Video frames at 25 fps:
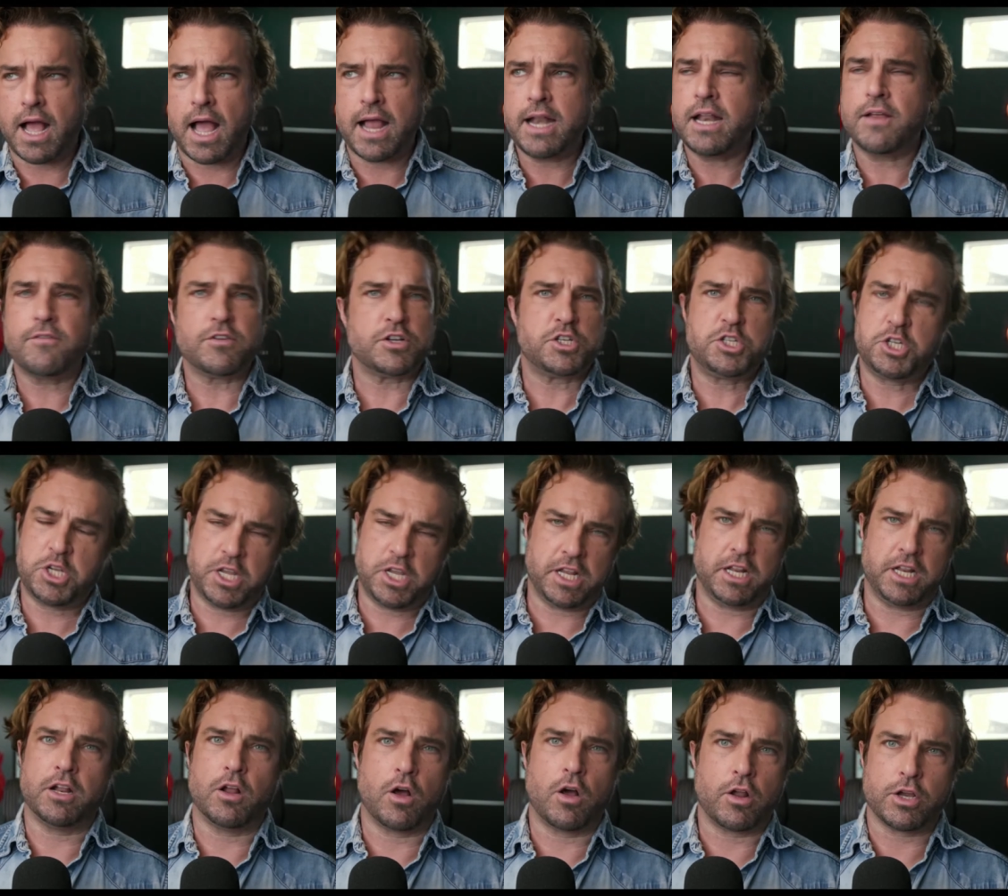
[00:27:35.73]

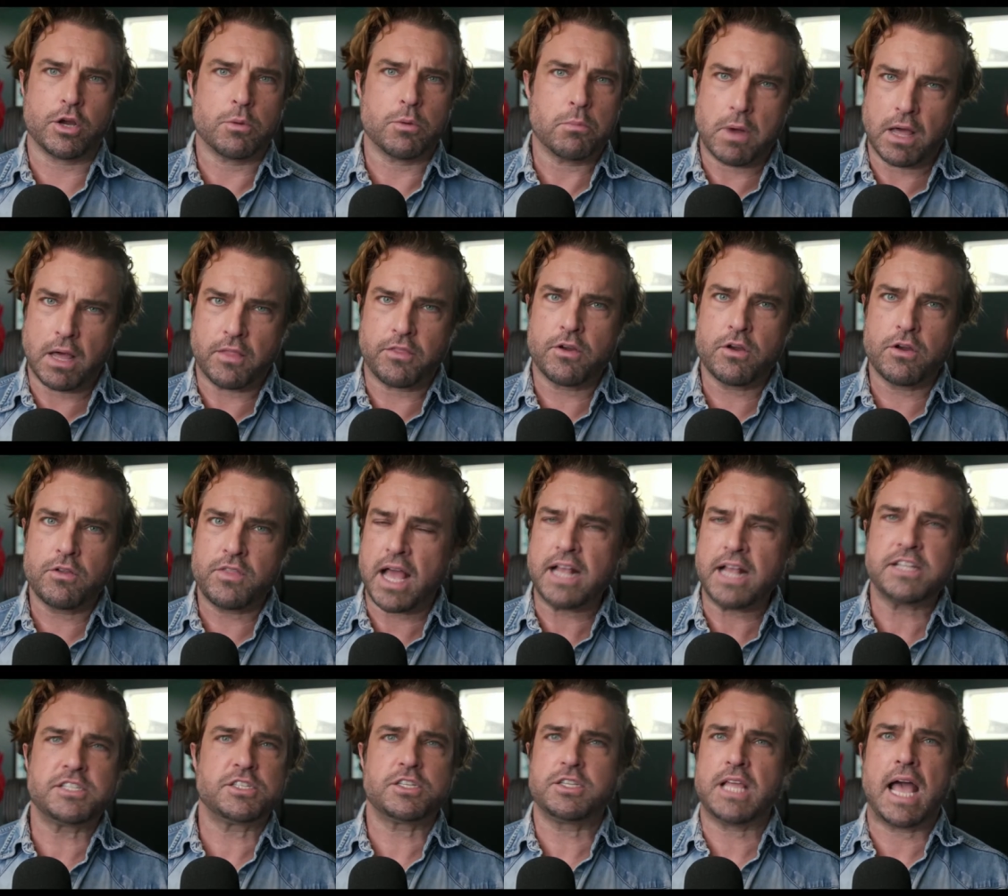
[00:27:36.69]
cheated on your mother.
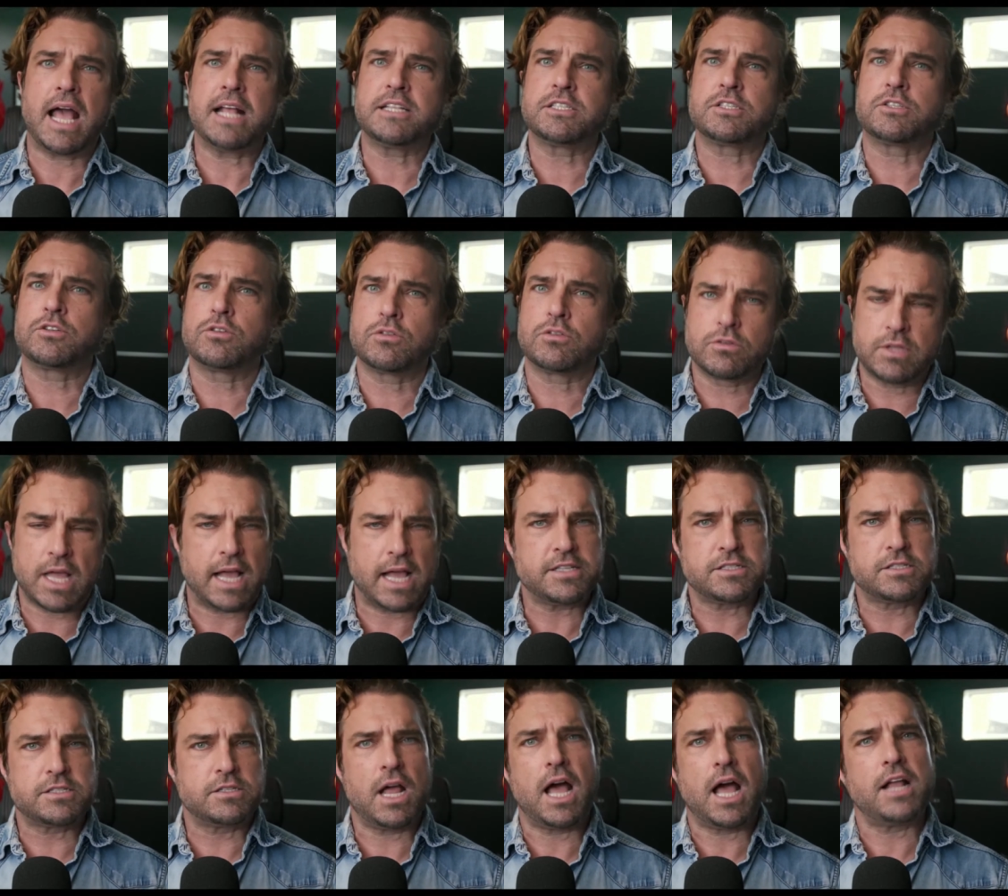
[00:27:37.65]
That's
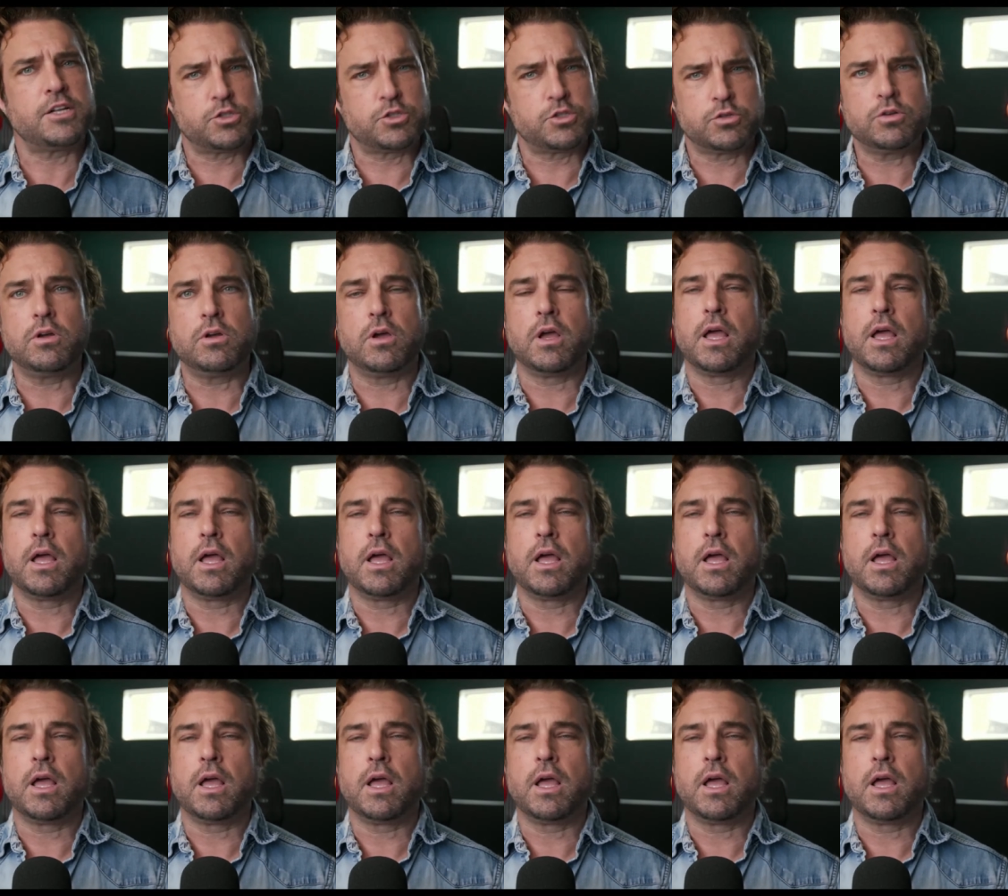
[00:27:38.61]
not true.